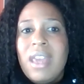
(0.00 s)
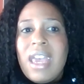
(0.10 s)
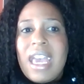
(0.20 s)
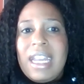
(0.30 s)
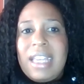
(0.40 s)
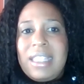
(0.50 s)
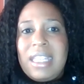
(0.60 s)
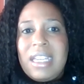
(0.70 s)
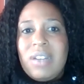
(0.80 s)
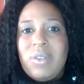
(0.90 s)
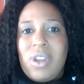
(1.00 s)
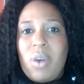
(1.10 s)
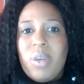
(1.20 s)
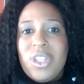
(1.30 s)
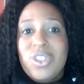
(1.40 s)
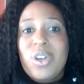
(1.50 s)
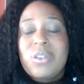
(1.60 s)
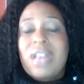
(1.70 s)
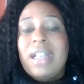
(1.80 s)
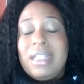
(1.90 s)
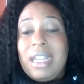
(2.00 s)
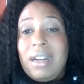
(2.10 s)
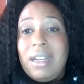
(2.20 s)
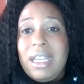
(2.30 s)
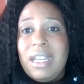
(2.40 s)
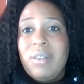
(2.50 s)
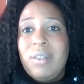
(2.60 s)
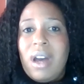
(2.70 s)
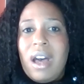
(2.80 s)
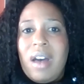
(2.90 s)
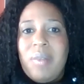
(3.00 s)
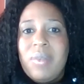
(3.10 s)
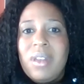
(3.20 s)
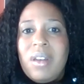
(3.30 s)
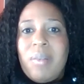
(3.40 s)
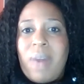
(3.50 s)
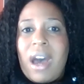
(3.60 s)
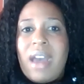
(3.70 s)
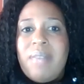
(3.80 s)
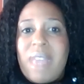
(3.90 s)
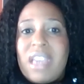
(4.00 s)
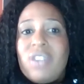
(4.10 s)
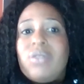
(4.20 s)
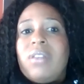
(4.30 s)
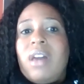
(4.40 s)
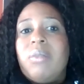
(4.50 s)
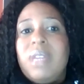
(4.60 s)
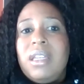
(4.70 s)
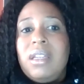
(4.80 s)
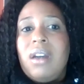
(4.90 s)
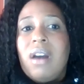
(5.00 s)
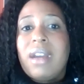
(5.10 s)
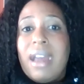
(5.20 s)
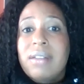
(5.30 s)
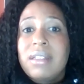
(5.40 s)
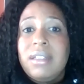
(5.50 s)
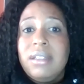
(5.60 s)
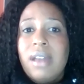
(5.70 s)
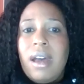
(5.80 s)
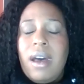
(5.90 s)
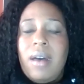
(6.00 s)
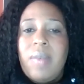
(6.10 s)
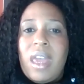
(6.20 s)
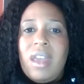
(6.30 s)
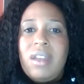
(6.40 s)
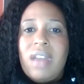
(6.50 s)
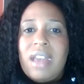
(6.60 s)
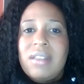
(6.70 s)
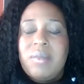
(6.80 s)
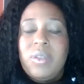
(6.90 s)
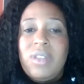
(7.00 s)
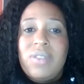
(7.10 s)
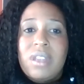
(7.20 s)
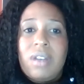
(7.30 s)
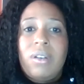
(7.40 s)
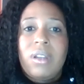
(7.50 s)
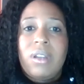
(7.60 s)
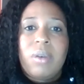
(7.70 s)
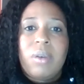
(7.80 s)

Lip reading: And I think, we show solidarity by making sure that we are counted. And as Monifa said earlier, we're